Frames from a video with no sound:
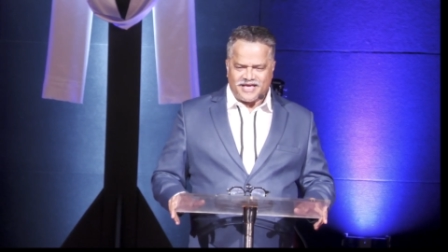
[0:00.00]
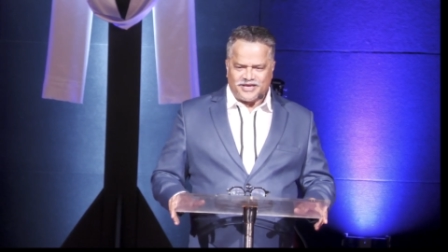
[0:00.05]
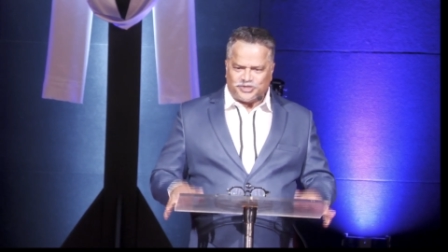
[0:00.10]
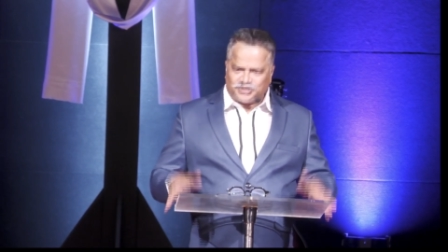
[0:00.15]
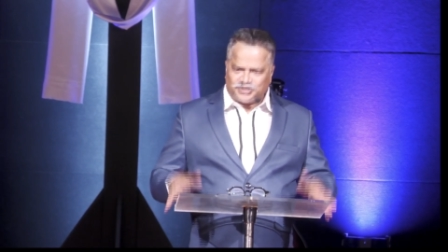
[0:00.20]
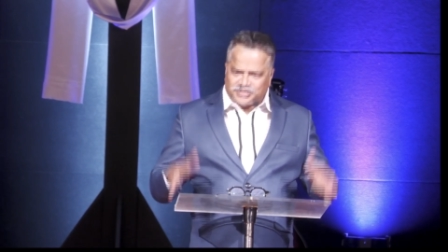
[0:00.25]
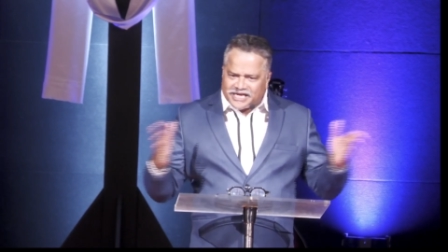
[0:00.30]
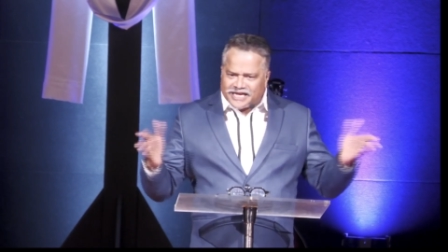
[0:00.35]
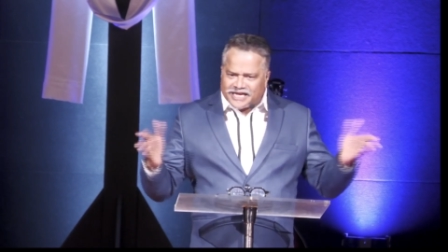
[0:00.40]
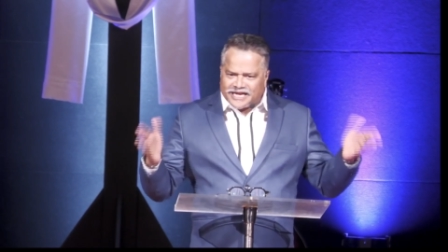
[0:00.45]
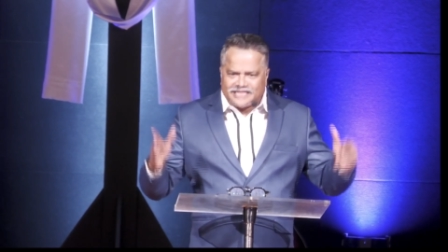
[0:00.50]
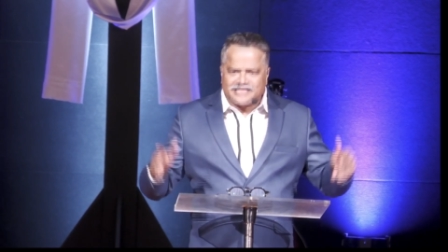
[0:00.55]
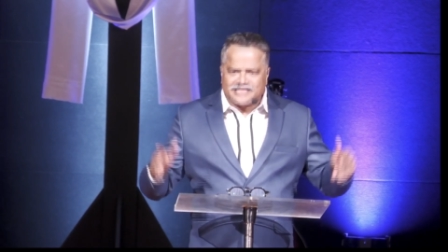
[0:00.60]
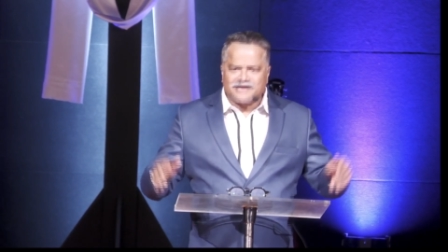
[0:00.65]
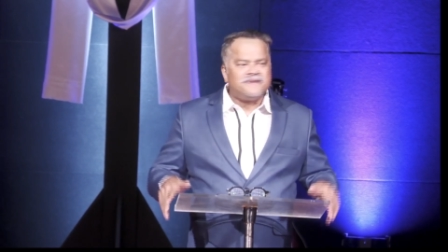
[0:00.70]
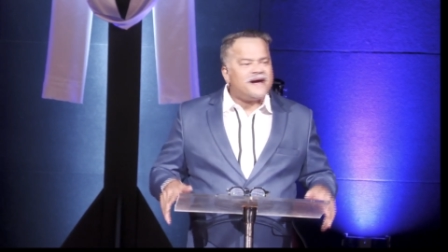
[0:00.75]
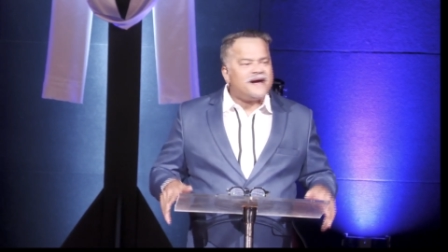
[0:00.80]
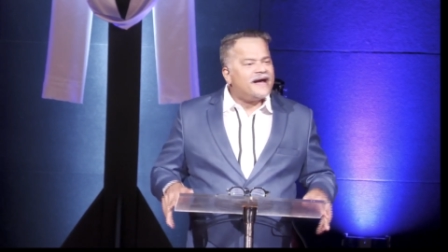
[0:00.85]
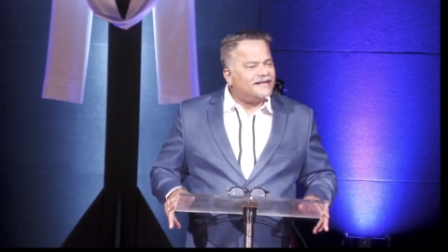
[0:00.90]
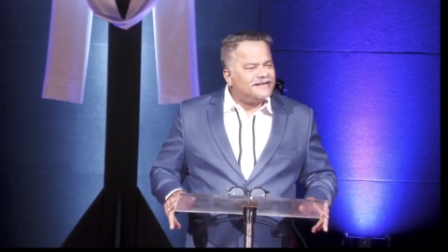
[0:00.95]
You see another
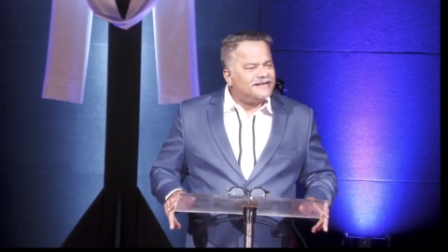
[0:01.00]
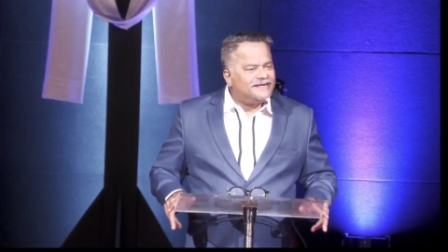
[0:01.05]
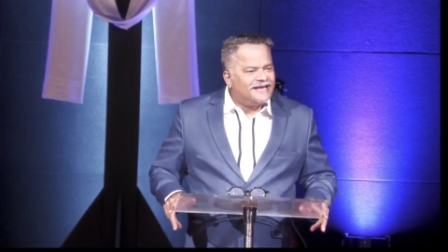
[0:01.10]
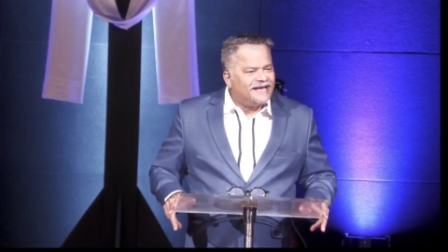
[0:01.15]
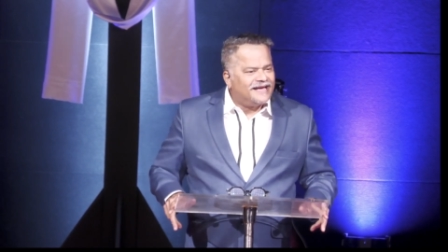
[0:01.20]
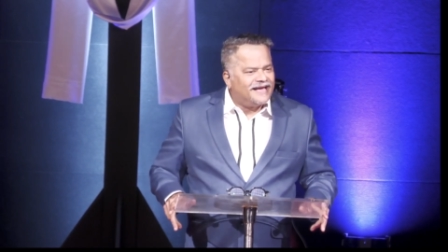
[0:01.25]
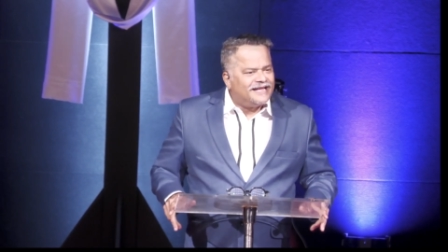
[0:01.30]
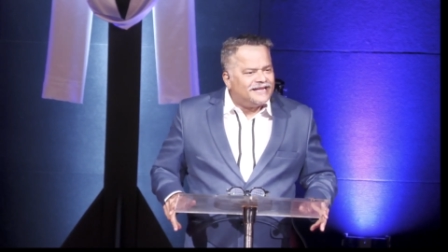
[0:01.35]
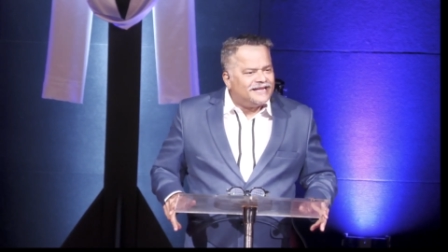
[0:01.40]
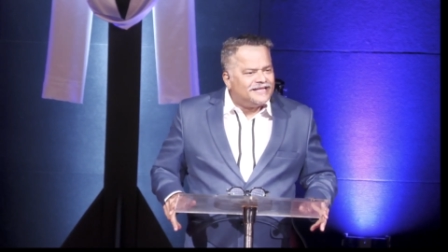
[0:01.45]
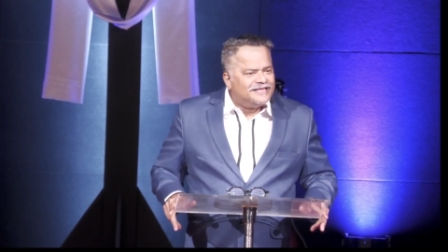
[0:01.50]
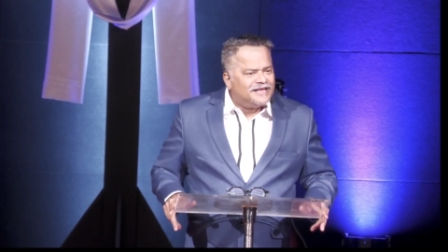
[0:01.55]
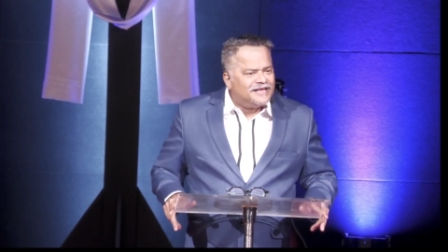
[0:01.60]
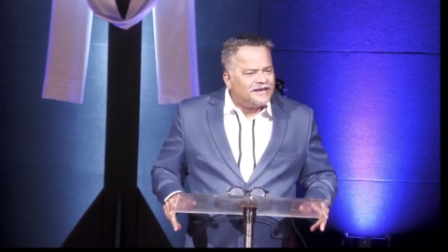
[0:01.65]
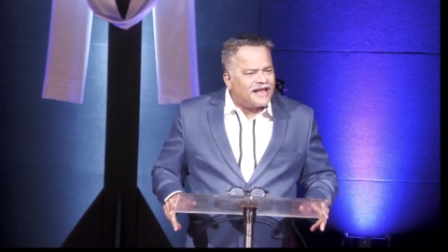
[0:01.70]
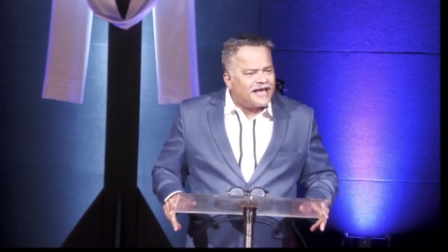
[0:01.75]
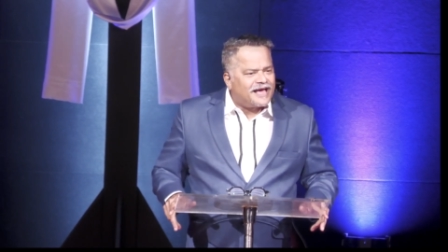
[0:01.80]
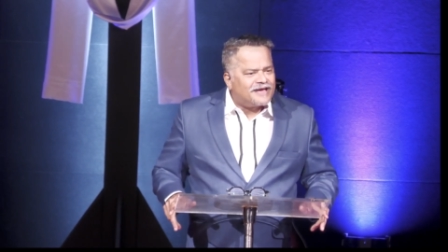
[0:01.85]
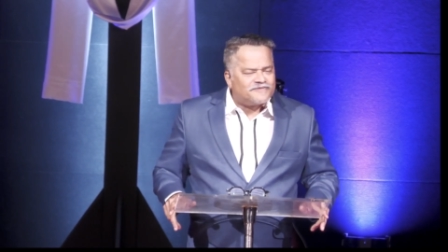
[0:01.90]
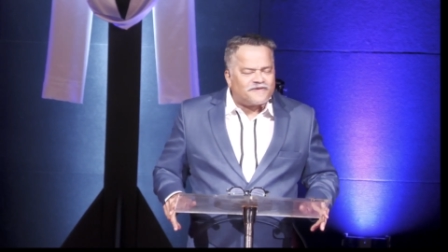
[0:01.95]
man in the
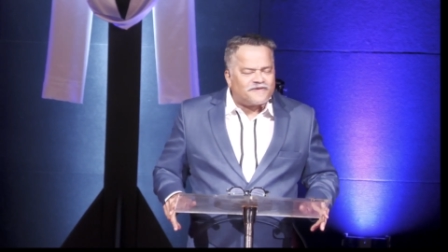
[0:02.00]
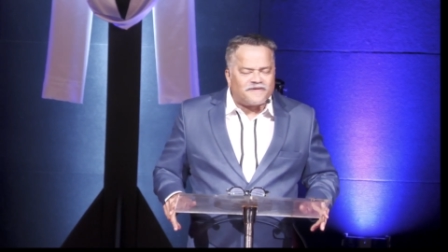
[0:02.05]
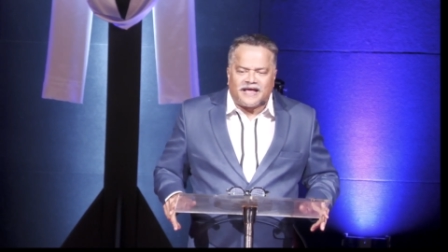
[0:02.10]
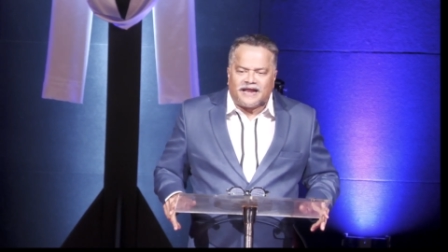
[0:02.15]
life of